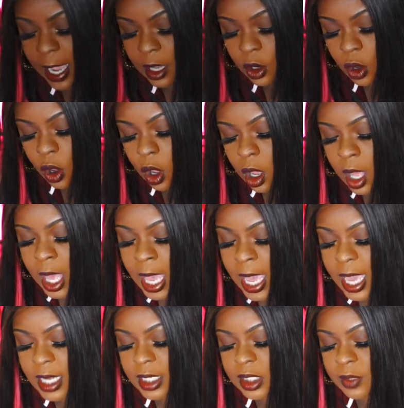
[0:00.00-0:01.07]
at all
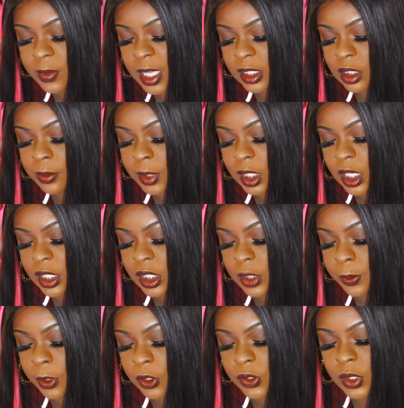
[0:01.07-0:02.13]
and it's mainly because this
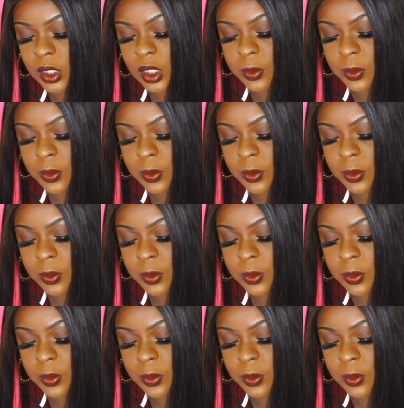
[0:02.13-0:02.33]
person's